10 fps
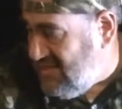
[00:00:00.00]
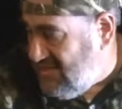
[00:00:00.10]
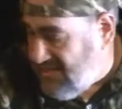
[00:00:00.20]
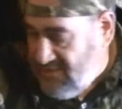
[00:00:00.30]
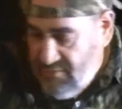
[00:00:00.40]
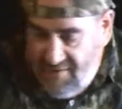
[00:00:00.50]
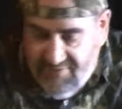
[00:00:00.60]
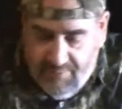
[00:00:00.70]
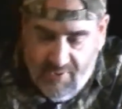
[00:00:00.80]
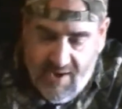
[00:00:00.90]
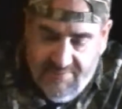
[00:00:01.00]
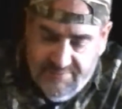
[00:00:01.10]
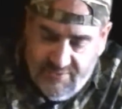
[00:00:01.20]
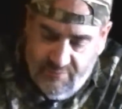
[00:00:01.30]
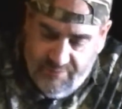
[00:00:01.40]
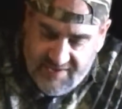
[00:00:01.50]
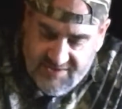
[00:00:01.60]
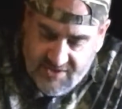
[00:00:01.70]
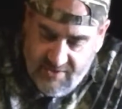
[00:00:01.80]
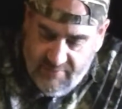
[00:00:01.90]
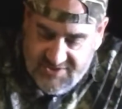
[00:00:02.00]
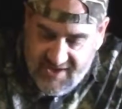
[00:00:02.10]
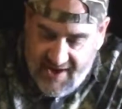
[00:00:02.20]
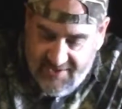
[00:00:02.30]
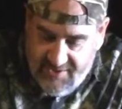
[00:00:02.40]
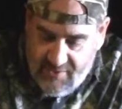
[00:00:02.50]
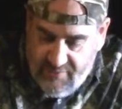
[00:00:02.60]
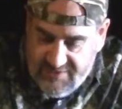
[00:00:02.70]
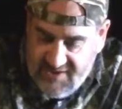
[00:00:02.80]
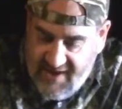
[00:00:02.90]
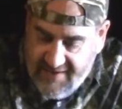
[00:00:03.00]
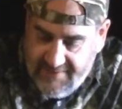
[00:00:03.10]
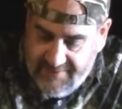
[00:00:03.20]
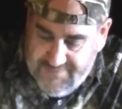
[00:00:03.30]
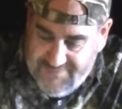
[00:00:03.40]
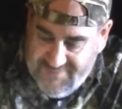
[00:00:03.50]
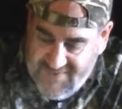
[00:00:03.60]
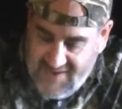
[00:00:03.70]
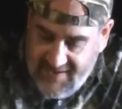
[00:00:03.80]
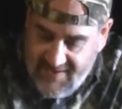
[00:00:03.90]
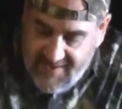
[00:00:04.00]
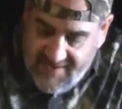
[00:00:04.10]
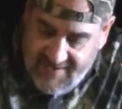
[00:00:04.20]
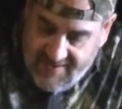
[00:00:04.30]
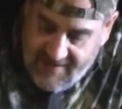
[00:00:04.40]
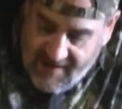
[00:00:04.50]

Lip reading: they do have the problem. Basically what you got to do is you got to you